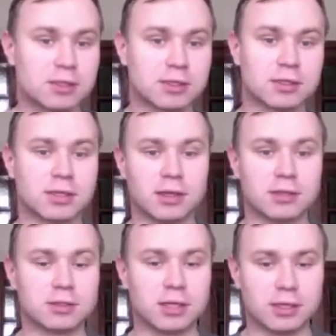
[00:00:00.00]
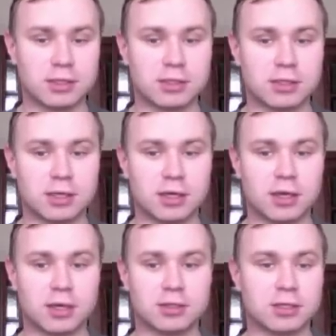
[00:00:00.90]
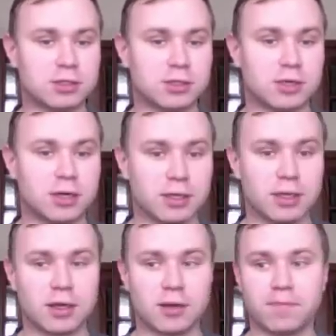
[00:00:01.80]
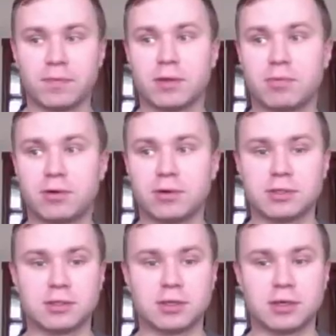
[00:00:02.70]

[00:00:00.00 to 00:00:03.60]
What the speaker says: silent gesture, and the person